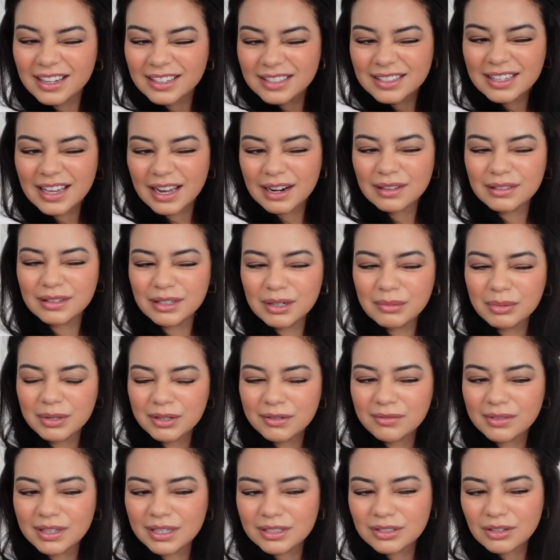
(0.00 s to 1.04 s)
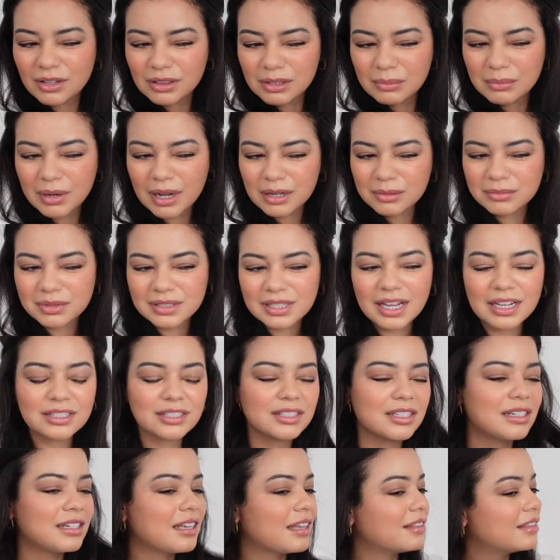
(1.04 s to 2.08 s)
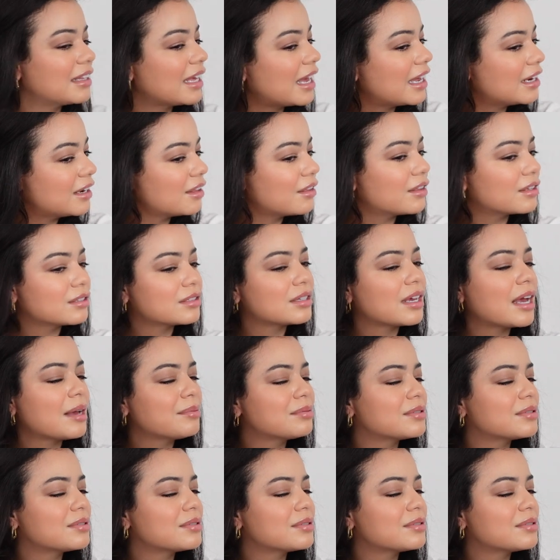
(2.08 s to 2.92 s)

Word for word: i just add a little bit of this on the bottom section and then the top